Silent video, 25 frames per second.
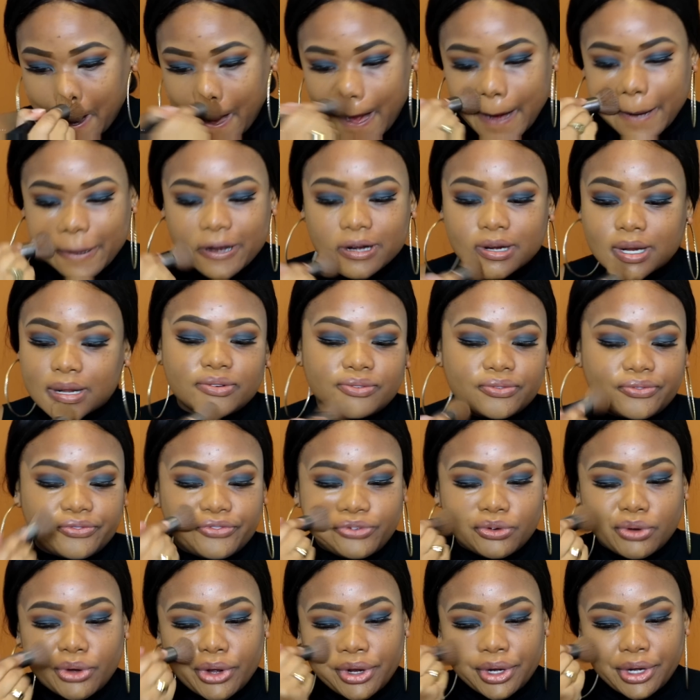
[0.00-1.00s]
on
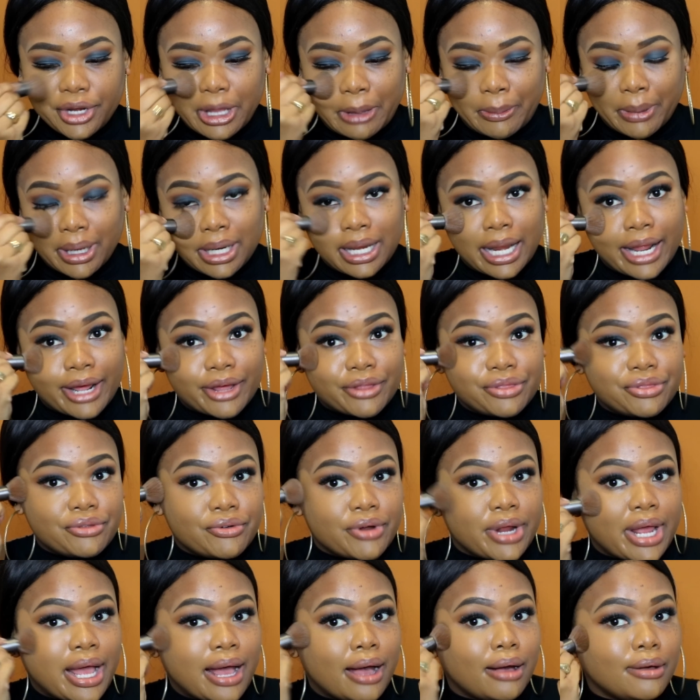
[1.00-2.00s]
for only about like
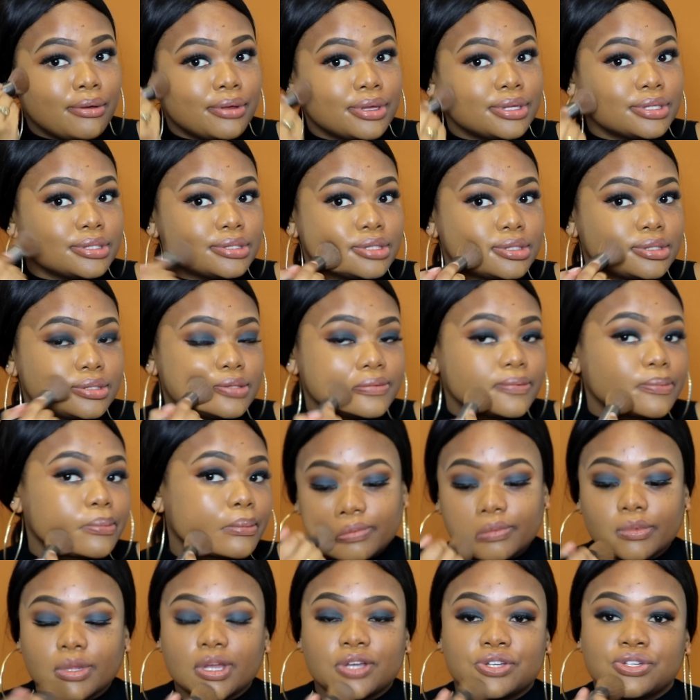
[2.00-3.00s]
3 hours.
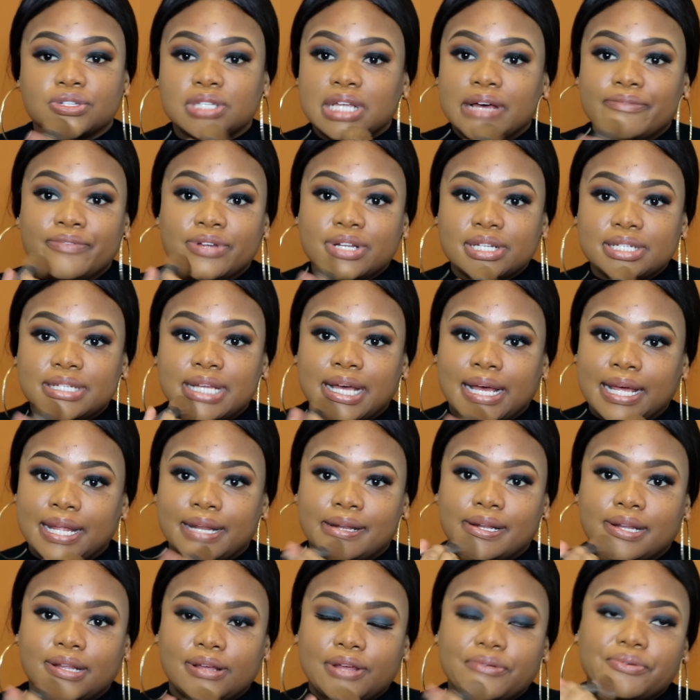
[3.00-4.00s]
I just haven't
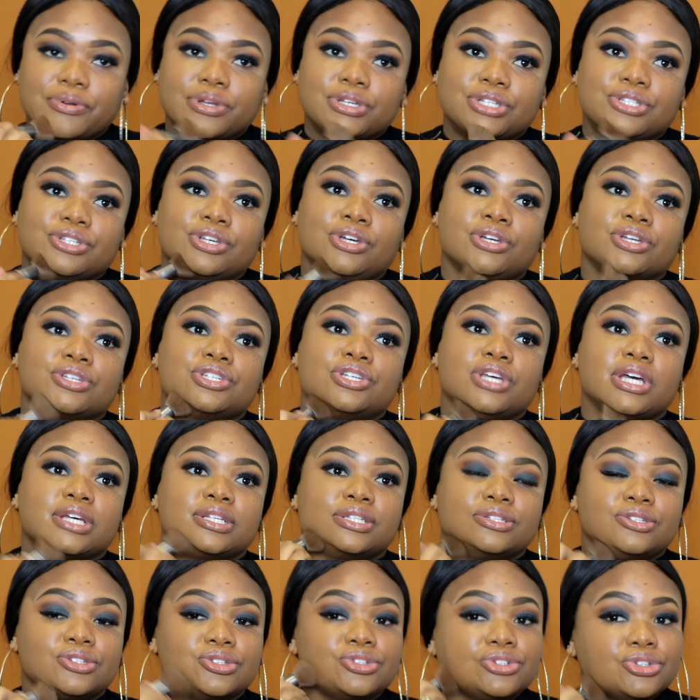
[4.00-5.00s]
done research
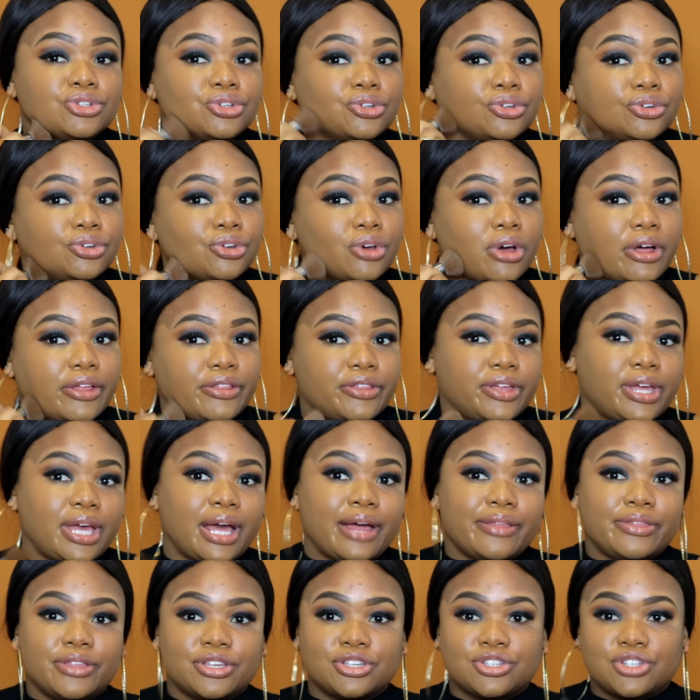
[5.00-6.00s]
as into are there
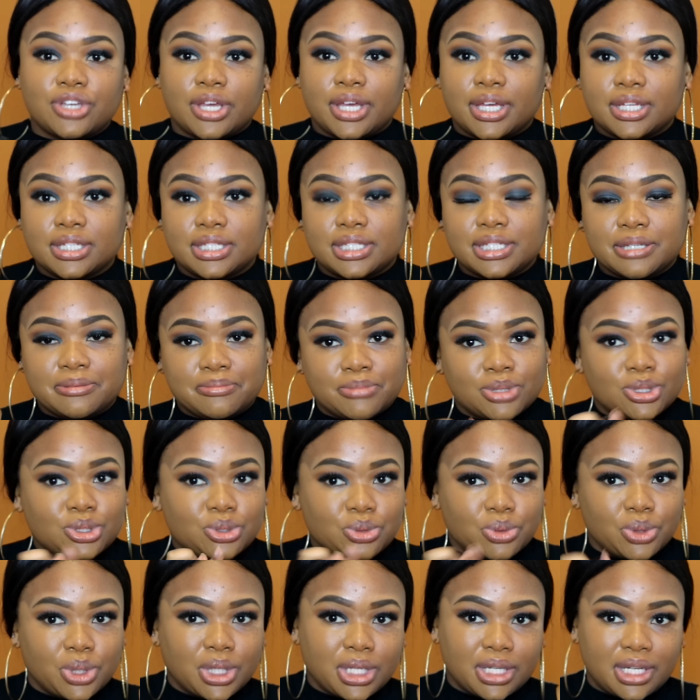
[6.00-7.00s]
other shades in
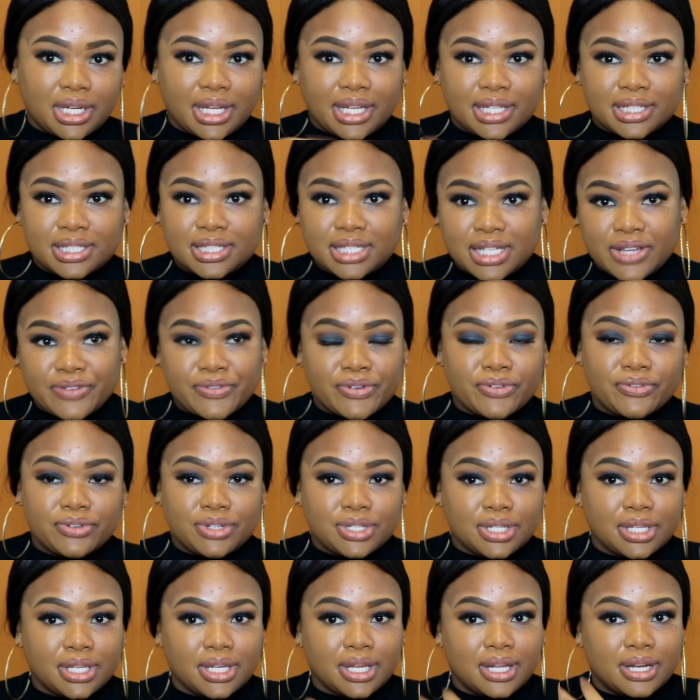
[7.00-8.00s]
between
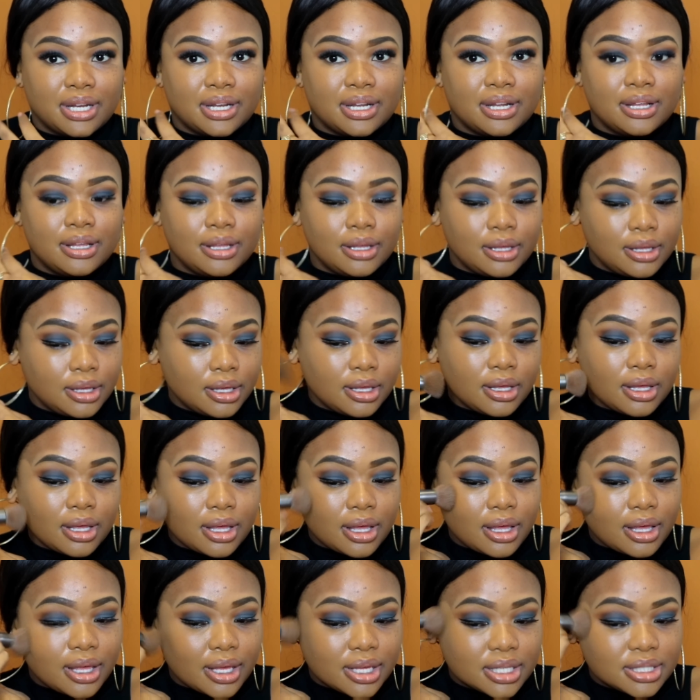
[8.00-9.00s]
NC50 and
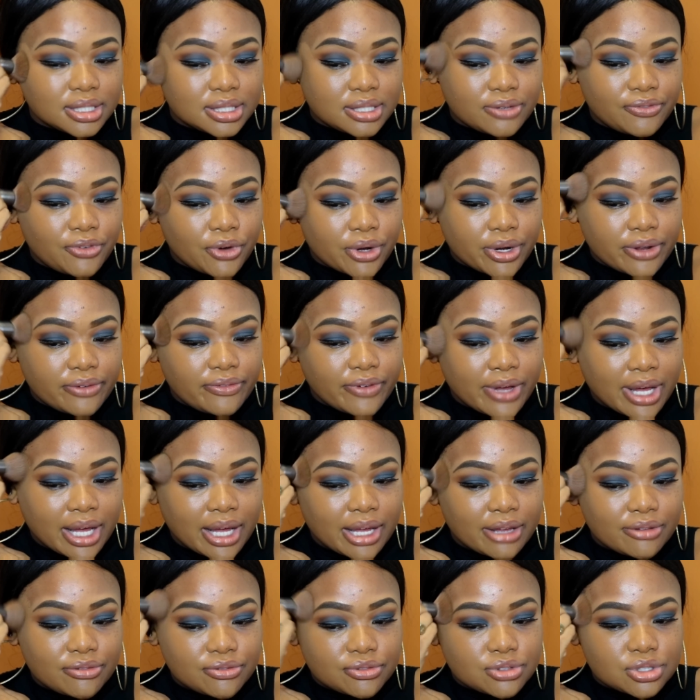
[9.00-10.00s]

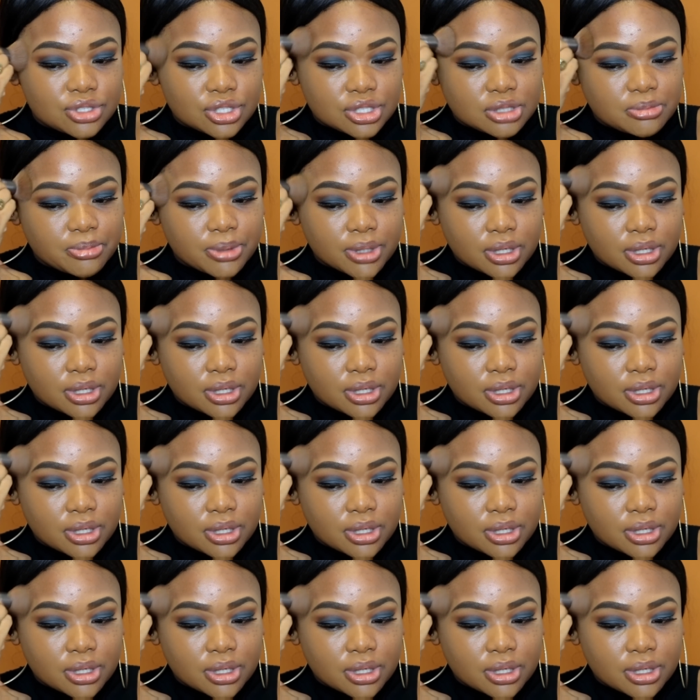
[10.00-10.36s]
NC45, just